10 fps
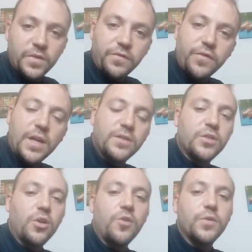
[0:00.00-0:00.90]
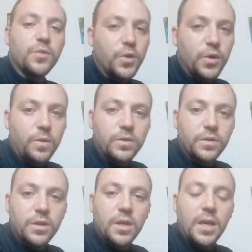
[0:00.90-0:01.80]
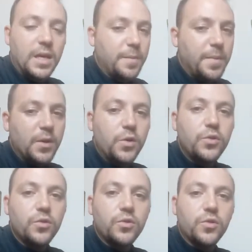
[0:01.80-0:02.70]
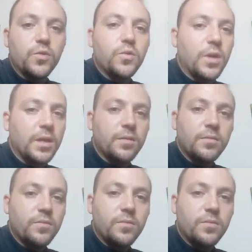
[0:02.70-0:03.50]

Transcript: friends all over the world, and I bet you do too. And